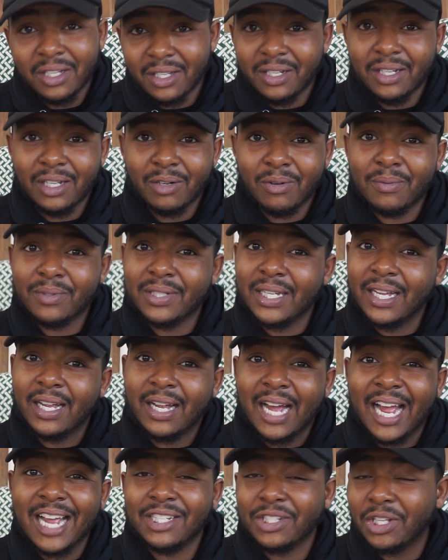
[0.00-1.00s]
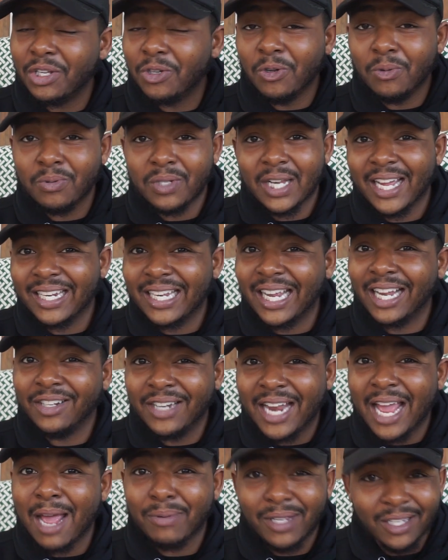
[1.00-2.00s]
you dig what I'm saying, ice cubes, like they
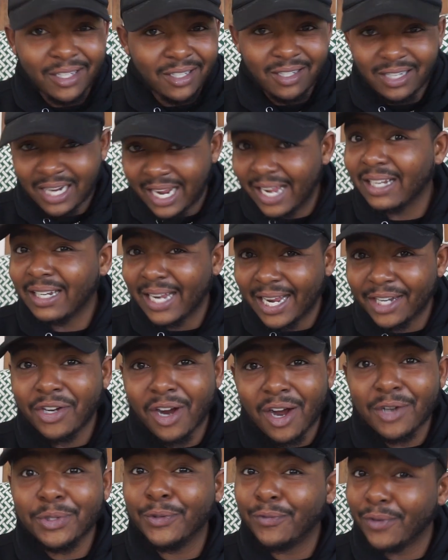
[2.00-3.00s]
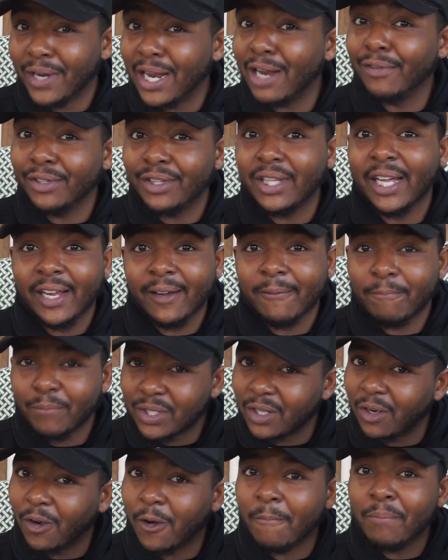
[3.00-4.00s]
napkins, like they charge you for everything.
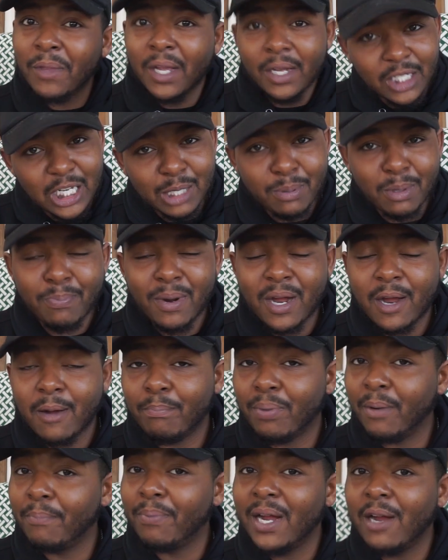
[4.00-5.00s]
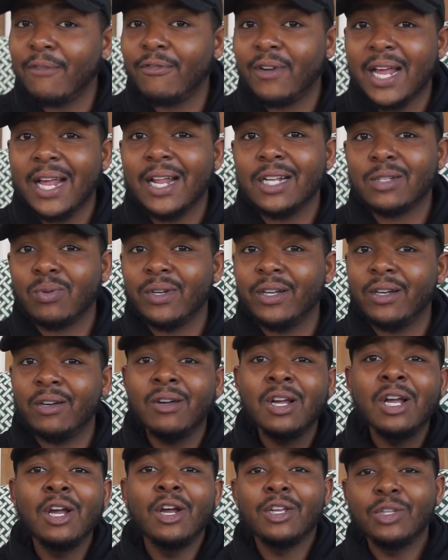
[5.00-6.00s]
So just prepare for that as
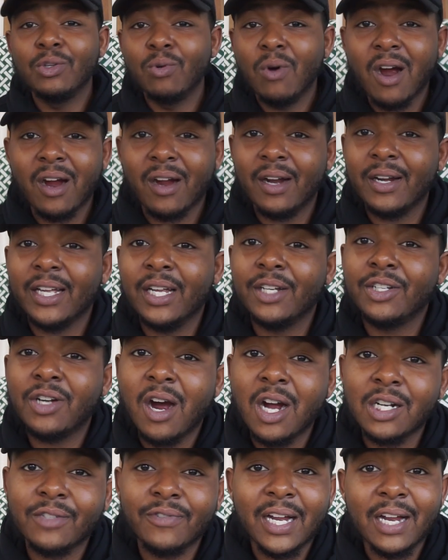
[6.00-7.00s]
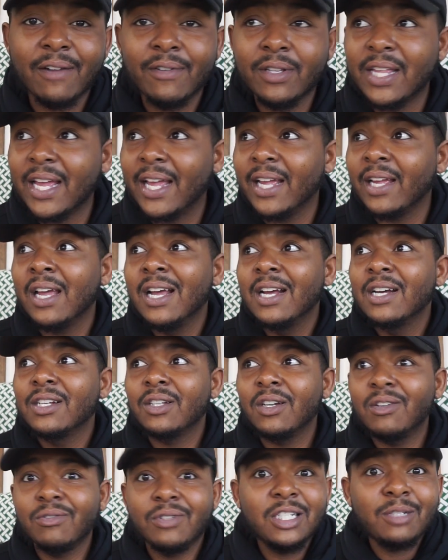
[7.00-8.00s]
well. You are going to get charged for everything.
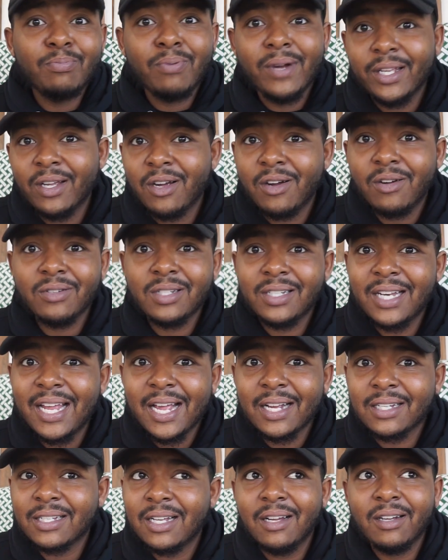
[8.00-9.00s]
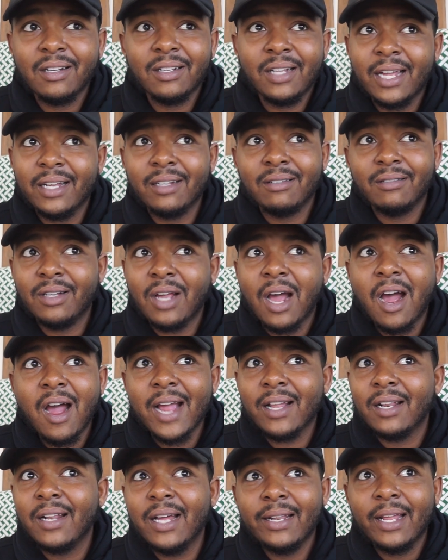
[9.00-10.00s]
So just bring your own snacks. Like, y'all
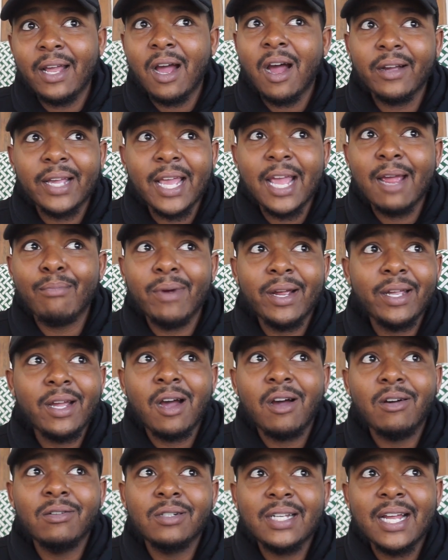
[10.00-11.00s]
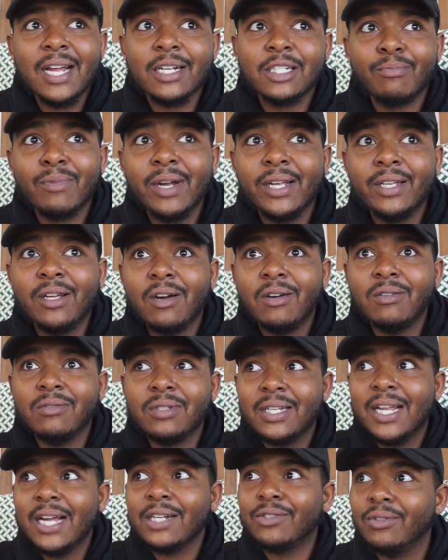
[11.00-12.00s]
acting like y'all can't bring your own snacks. Bring your own
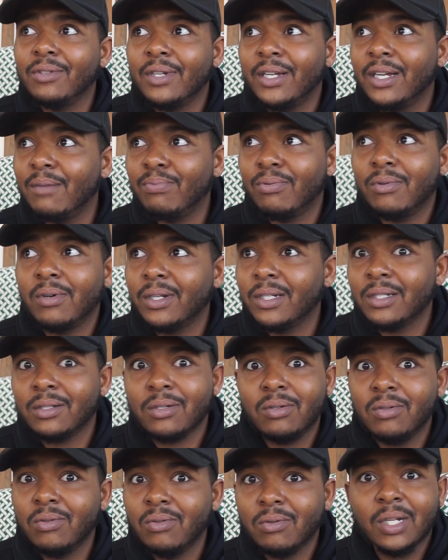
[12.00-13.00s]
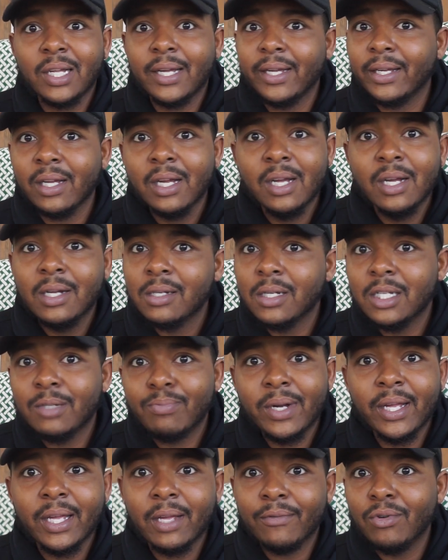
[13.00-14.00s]
snacks through the airport. It's cool. Like, just
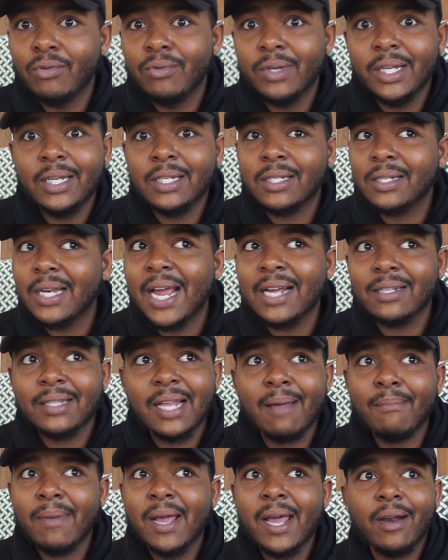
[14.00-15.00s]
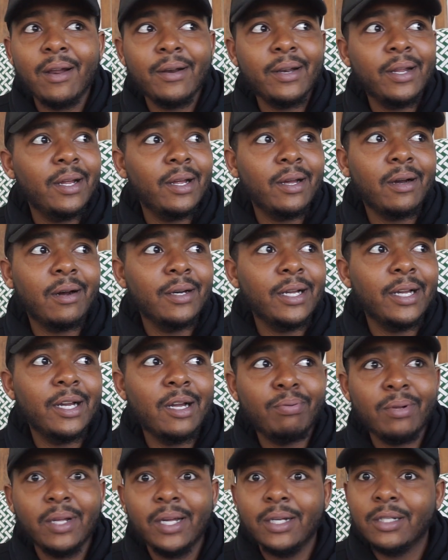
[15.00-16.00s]
bring, if you need snacks that bad on the
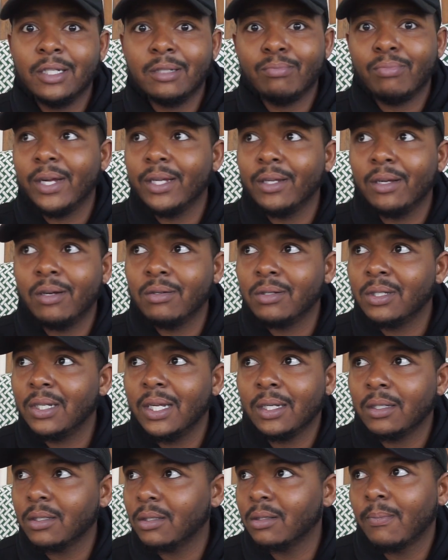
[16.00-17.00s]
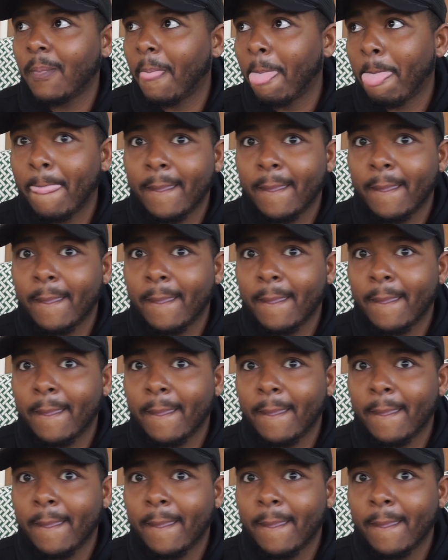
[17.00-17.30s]
airplane, just bring your own snacks.